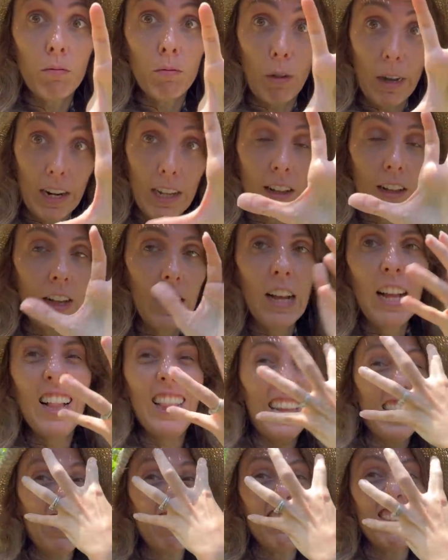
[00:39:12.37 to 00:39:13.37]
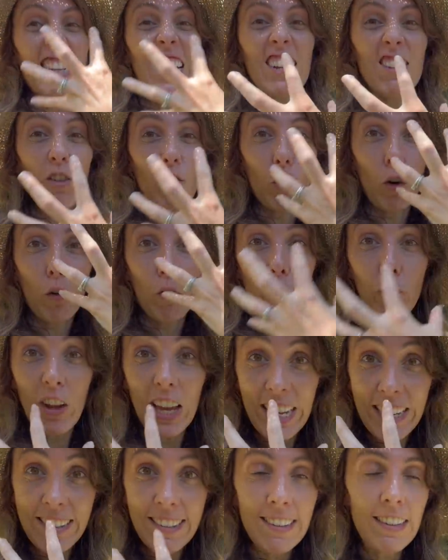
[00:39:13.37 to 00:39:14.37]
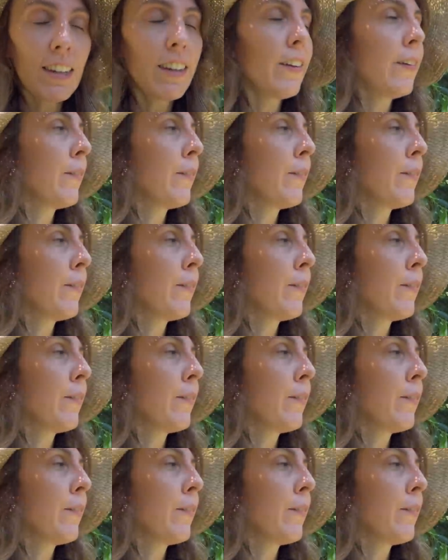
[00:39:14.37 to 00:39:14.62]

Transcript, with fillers: right? Like the size of your face.